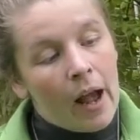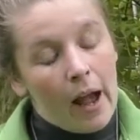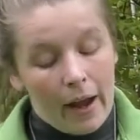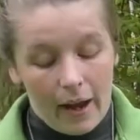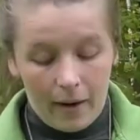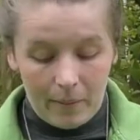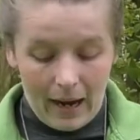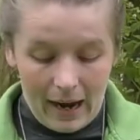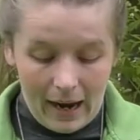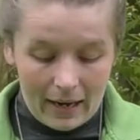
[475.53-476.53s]
And
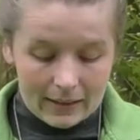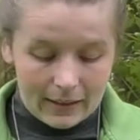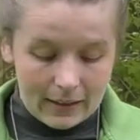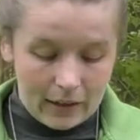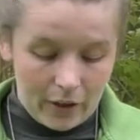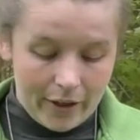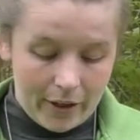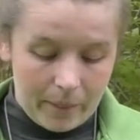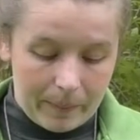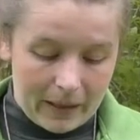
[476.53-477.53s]
the
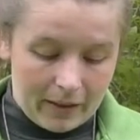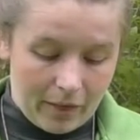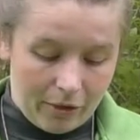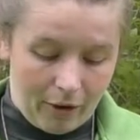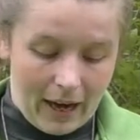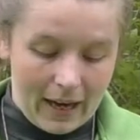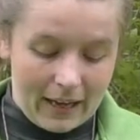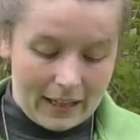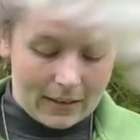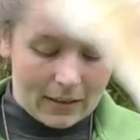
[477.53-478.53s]
other big threat
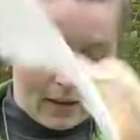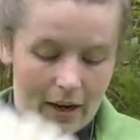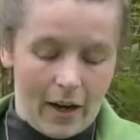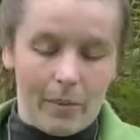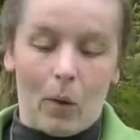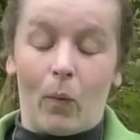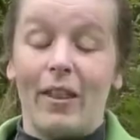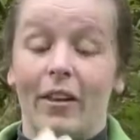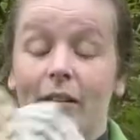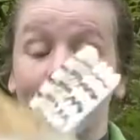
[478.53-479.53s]
is
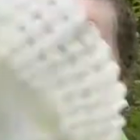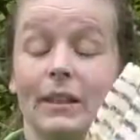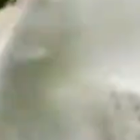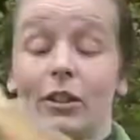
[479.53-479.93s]
weather, believe